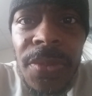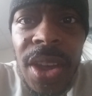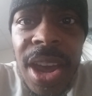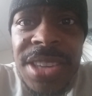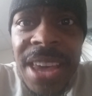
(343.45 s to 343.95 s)

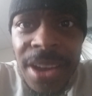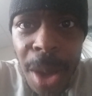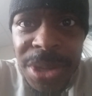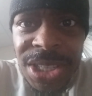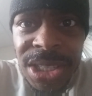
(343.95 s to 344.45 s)
Okay, is that
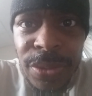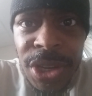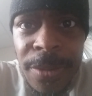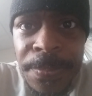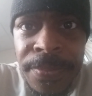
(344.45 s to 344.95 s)
common sense for
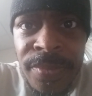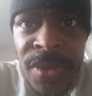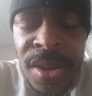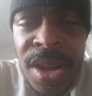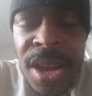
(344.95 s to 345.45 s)
you?
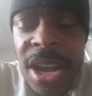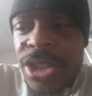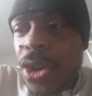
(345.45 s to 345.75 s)
And